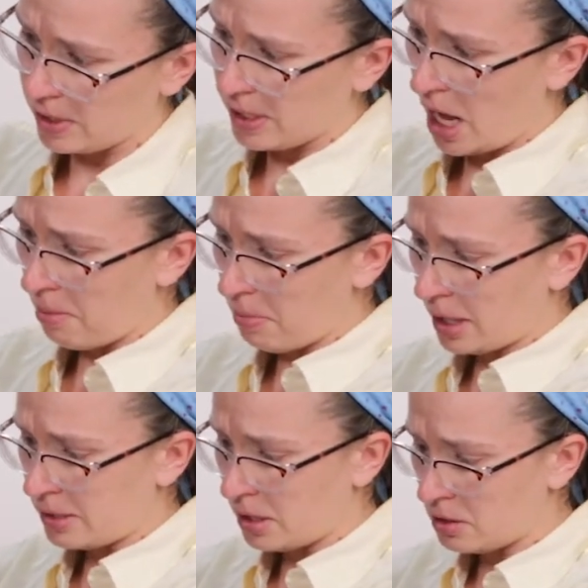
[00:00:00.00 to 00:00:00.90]
it's not
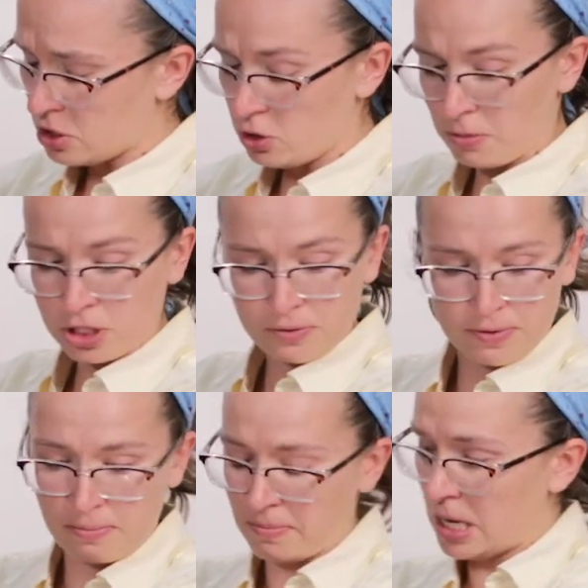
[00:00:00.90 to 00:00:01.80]
mixing too much of
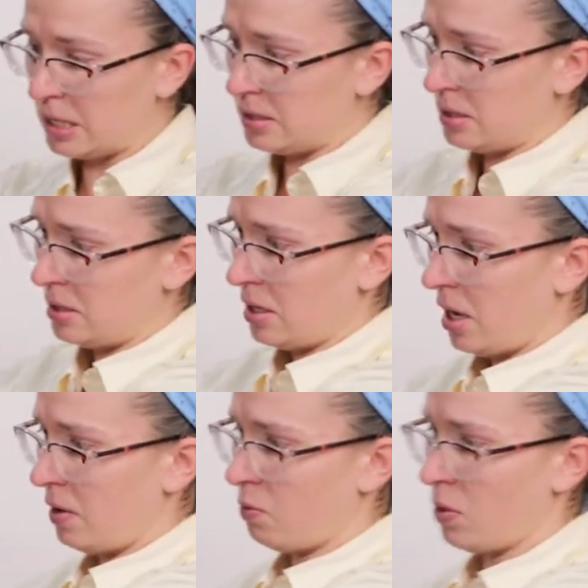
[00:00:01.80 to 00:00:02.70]
the meat at